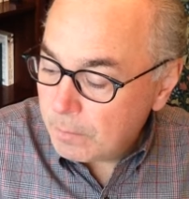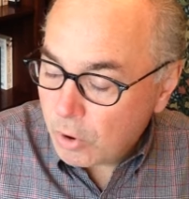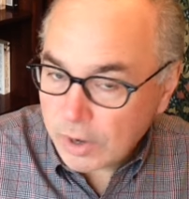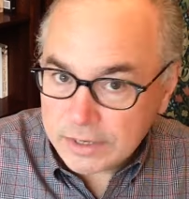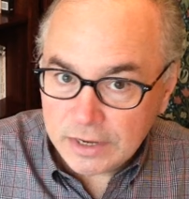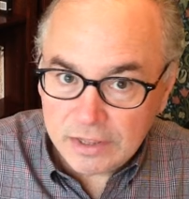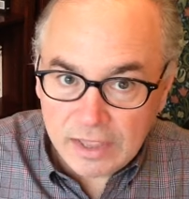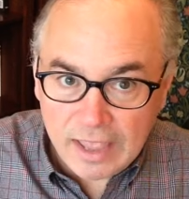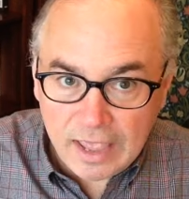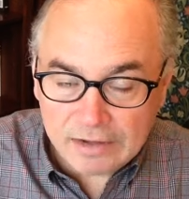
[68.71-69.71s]

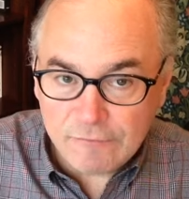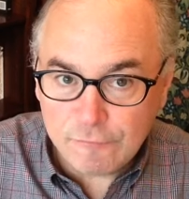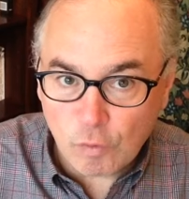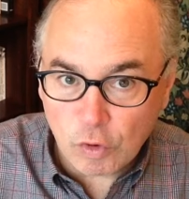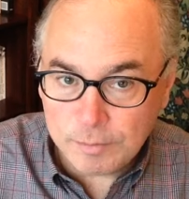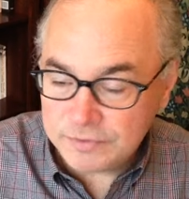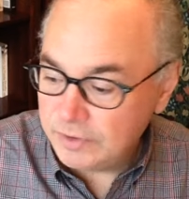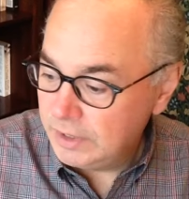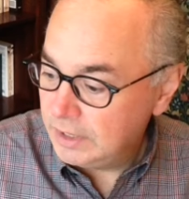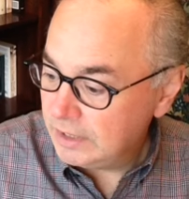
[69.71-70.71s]
market had formed
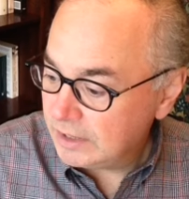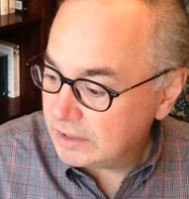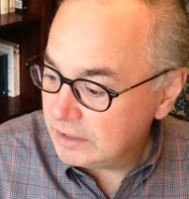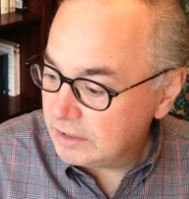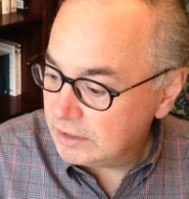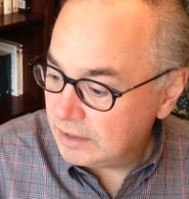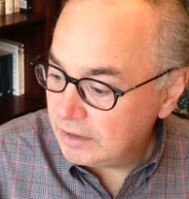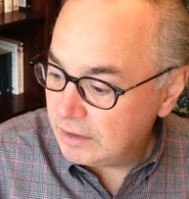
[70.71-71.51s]
like a,